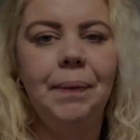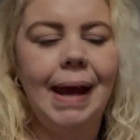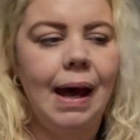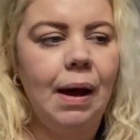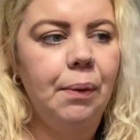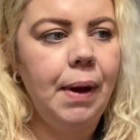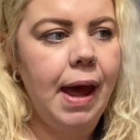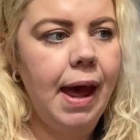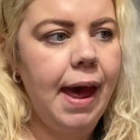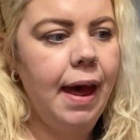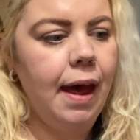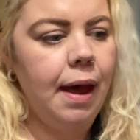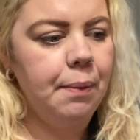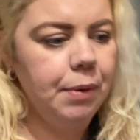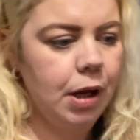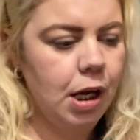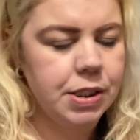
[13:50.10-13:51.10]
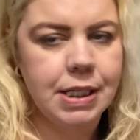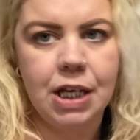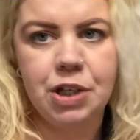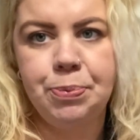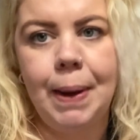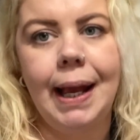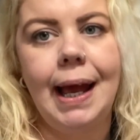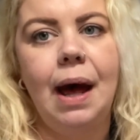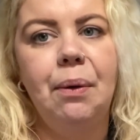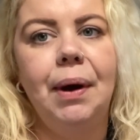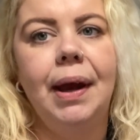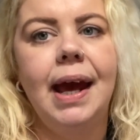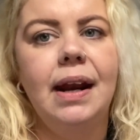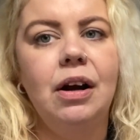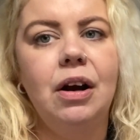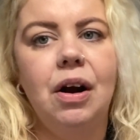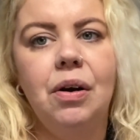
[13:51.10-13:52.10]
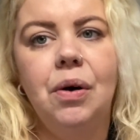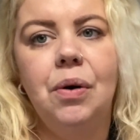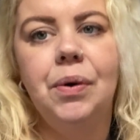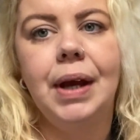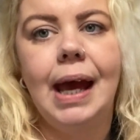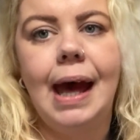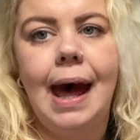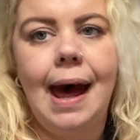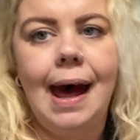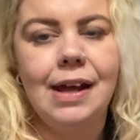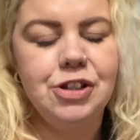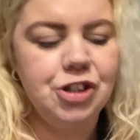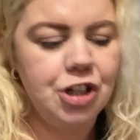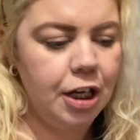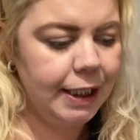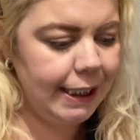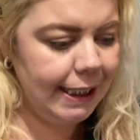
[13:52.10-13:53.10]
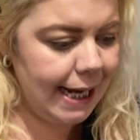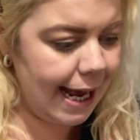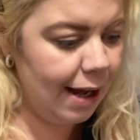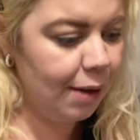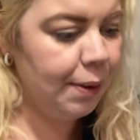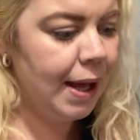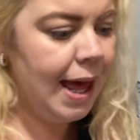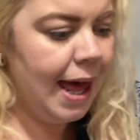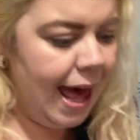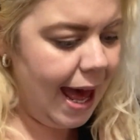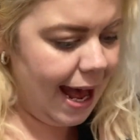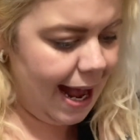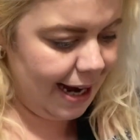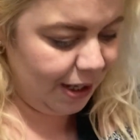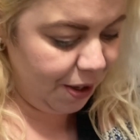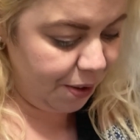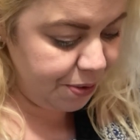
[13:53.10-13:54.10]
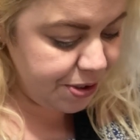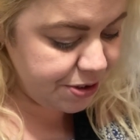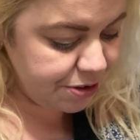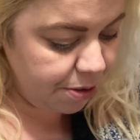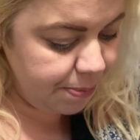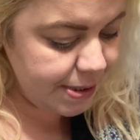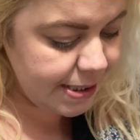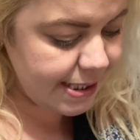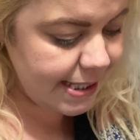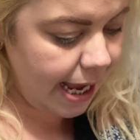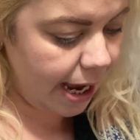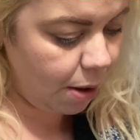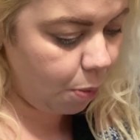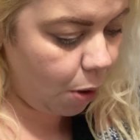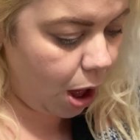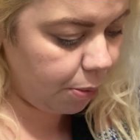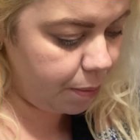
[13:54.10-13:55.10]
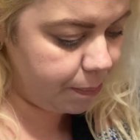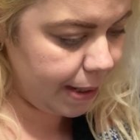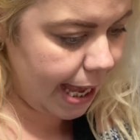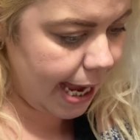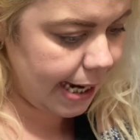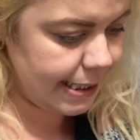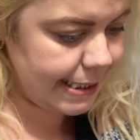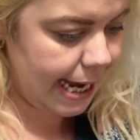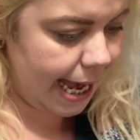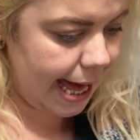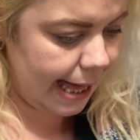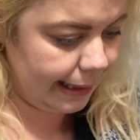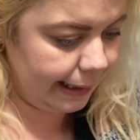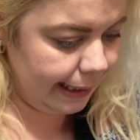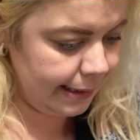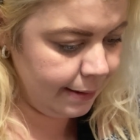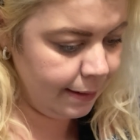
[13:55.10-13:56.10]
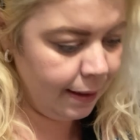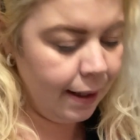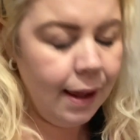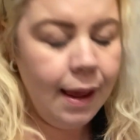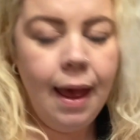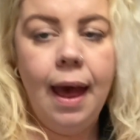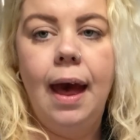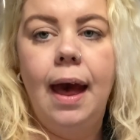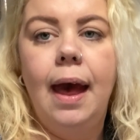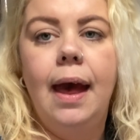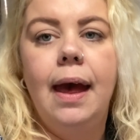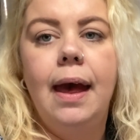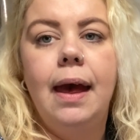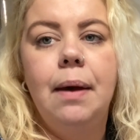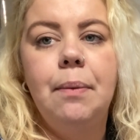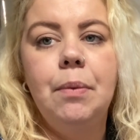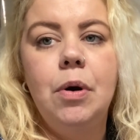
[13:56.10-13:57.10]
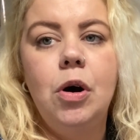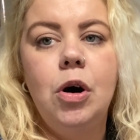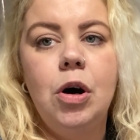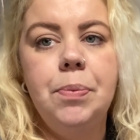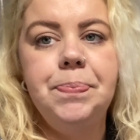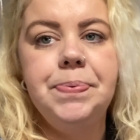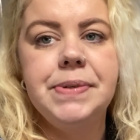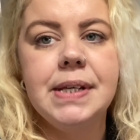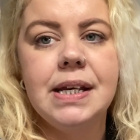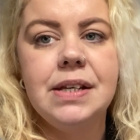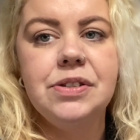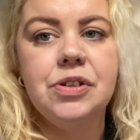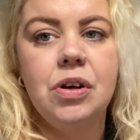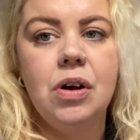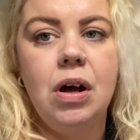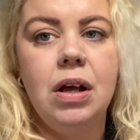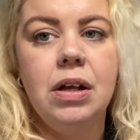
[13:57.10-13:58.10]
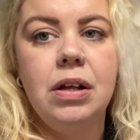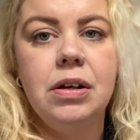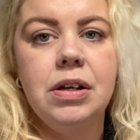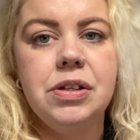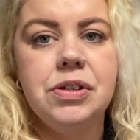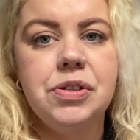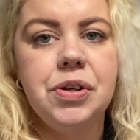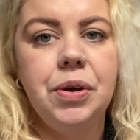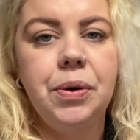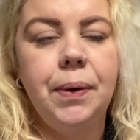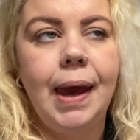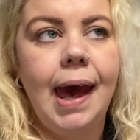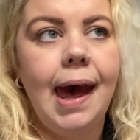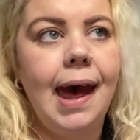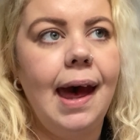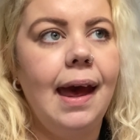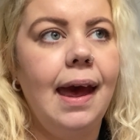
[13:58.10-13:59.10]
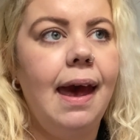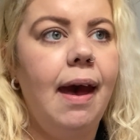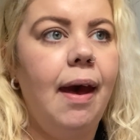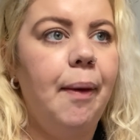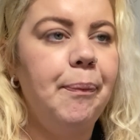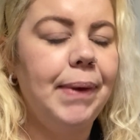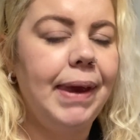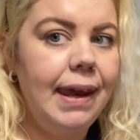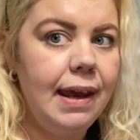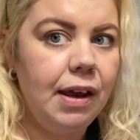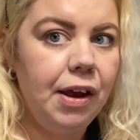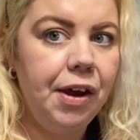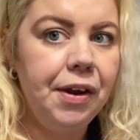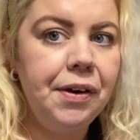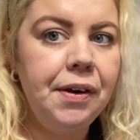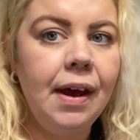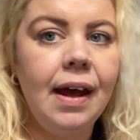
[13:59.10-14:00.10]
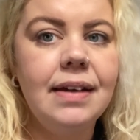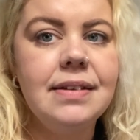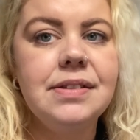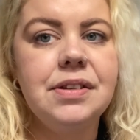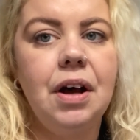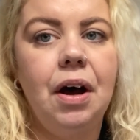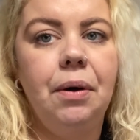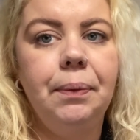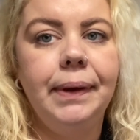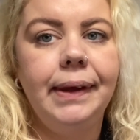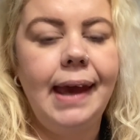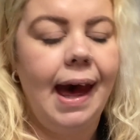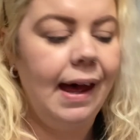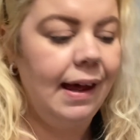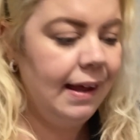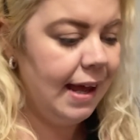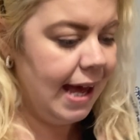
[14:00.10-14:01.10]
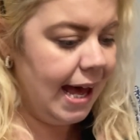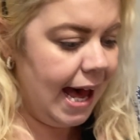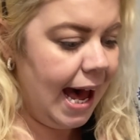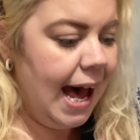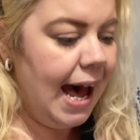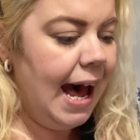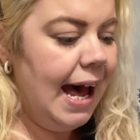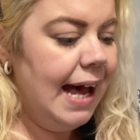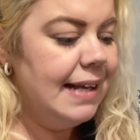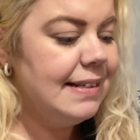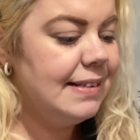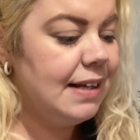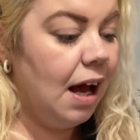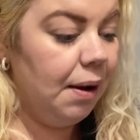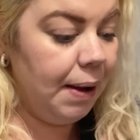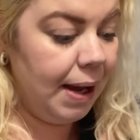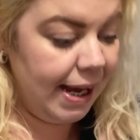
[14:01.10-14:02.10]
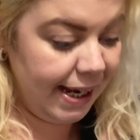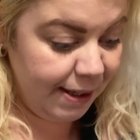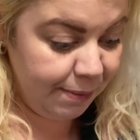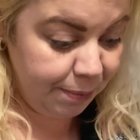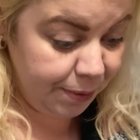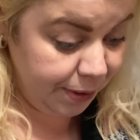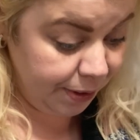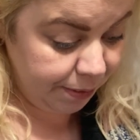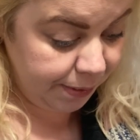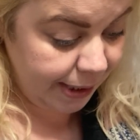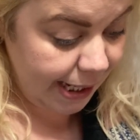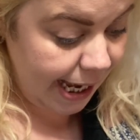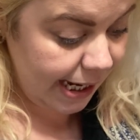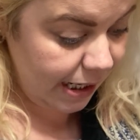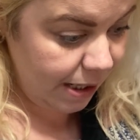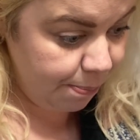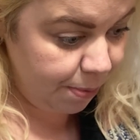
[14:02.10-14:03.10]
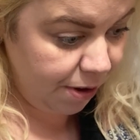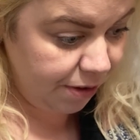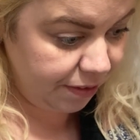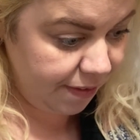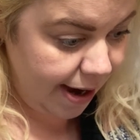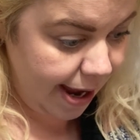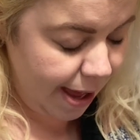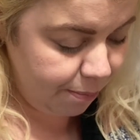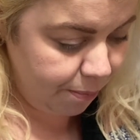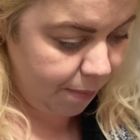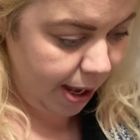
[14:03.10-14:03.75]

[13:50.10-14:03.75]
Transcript: now um got dashed back out again I've got to go and get our Johnny now and Cody's coming to take a walk with me you darling um Hubs has gone to get um Keegan so yeah so we're gonna go and get your brother out.